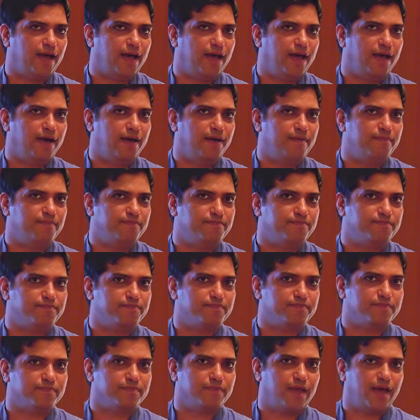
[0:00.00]
um,
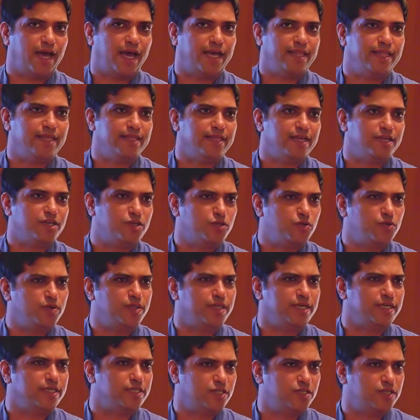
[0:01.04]
I think there are two
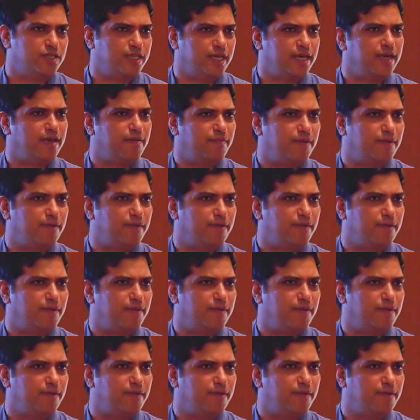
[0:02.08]
things to think